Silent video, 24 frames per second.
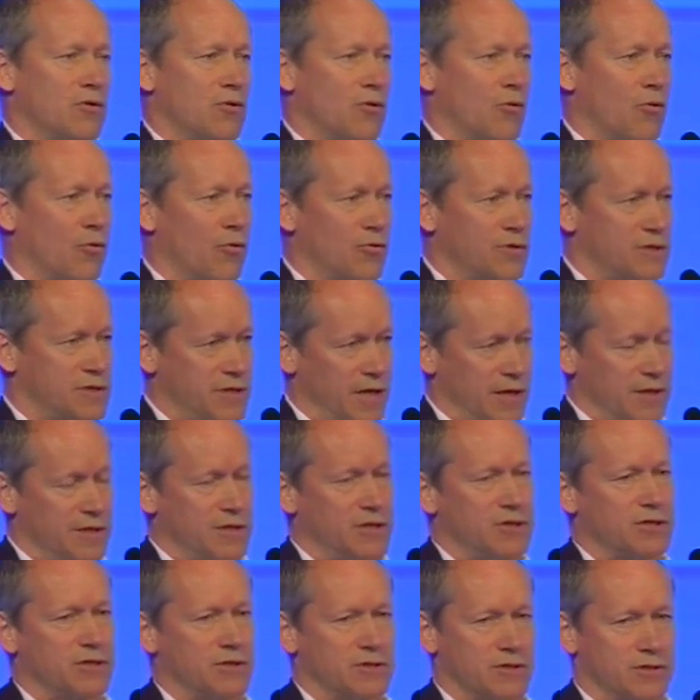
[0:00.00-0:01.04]
or the
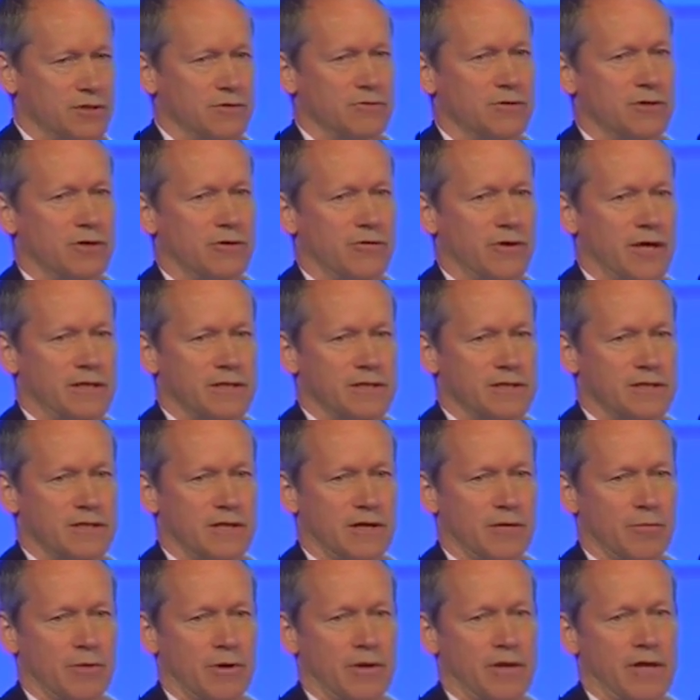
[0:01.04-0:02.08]
technicians who had created
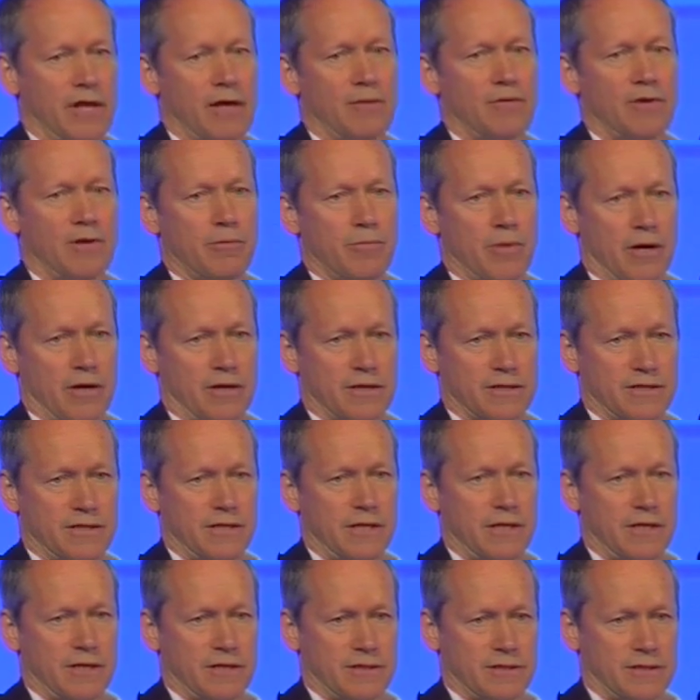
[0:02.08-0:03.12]
cinema. They were the
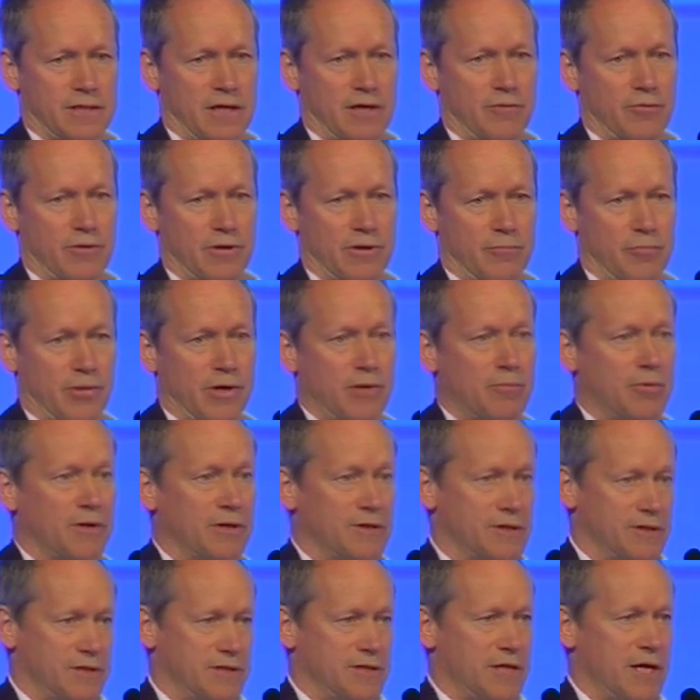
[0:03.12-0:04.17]
marketeers. They were the people
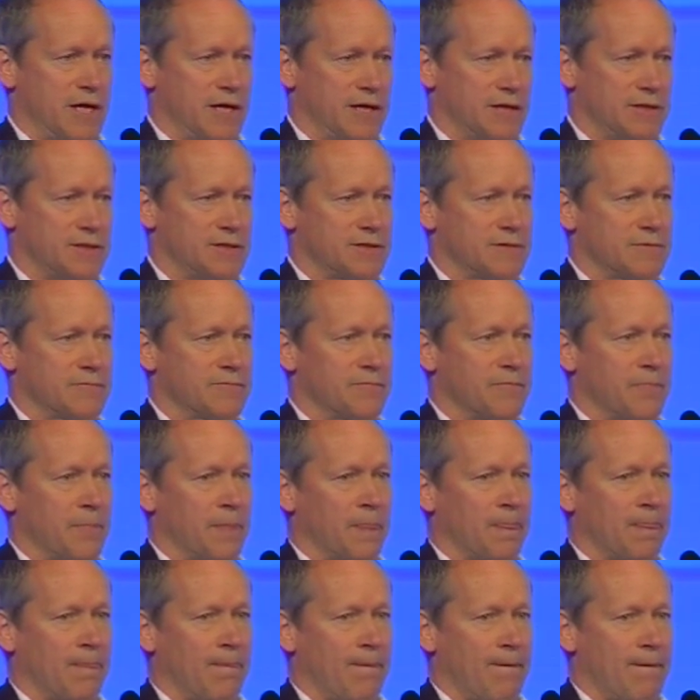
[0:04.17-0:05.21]
in the States.
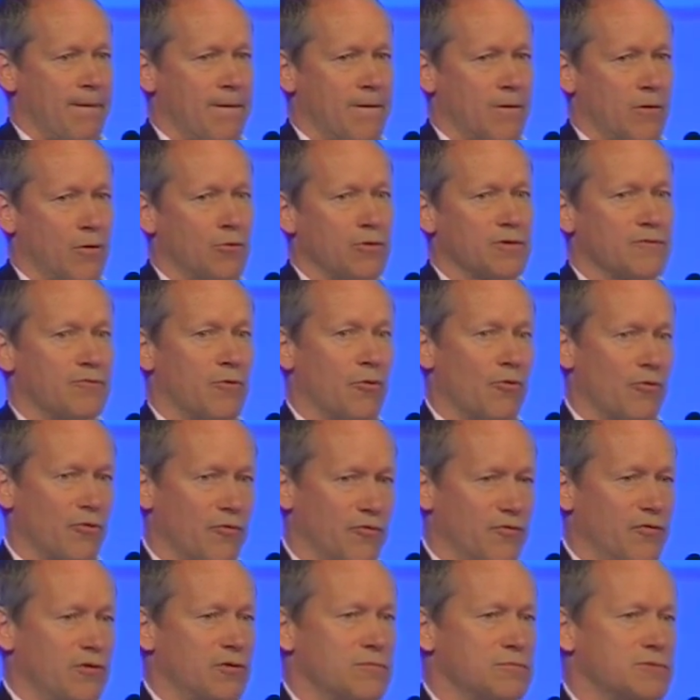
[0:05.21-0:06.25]
All the
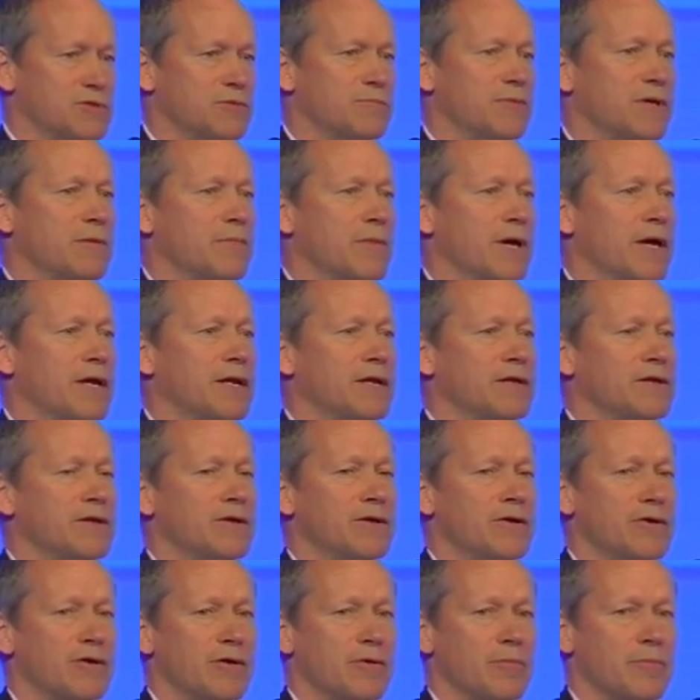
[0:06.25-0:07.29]
films were being made in
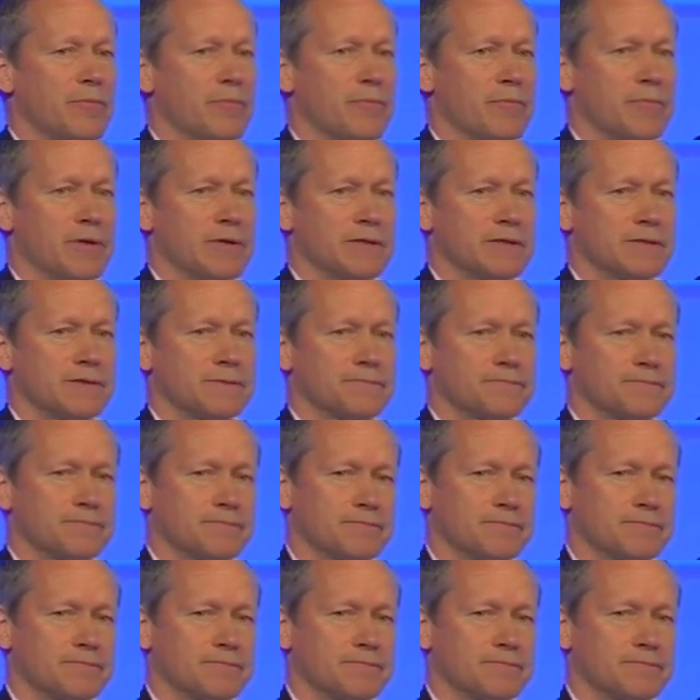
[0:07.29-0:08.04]
Europe, but